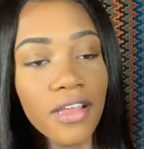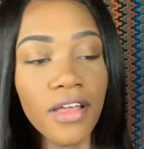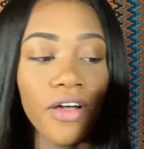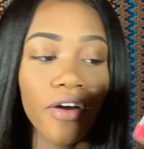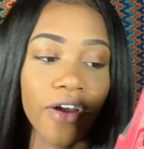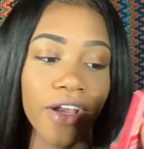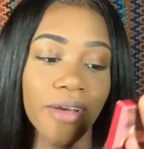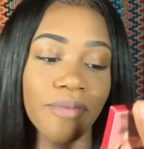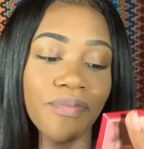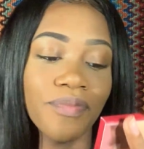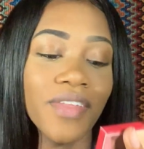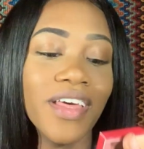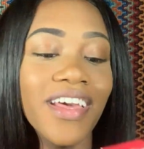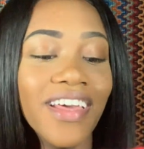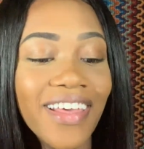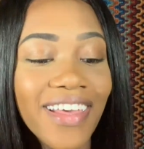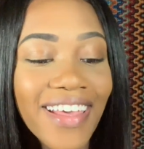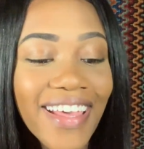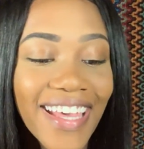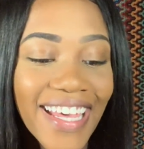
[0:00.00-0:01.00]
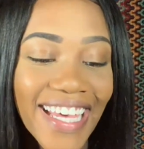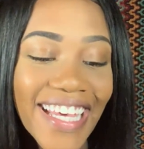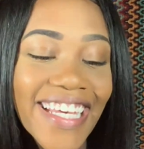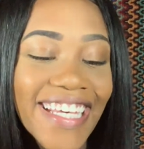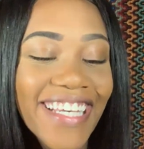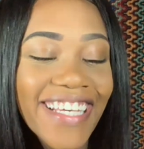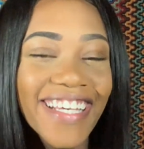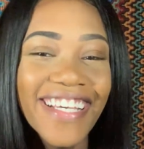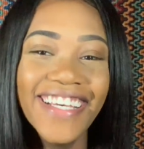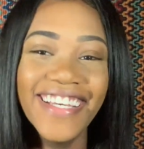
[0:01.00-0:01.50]
Okay.
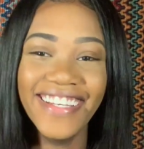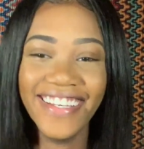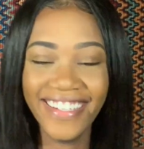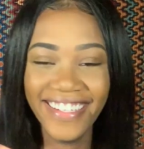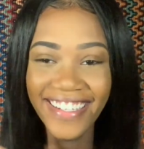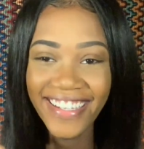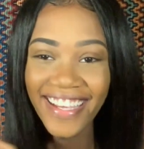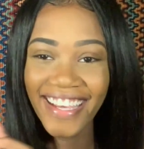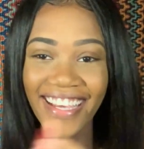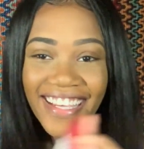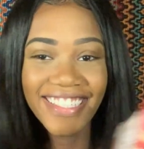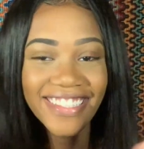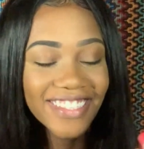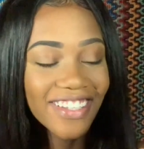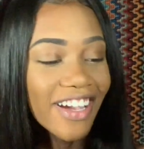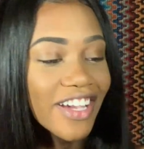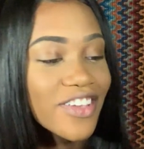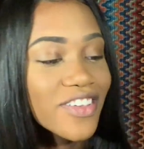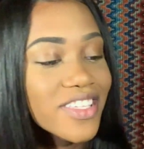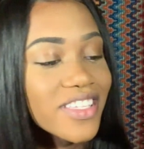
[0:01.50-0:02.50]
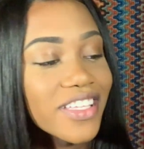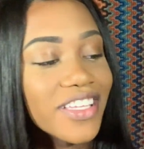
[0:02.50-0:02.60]
So I use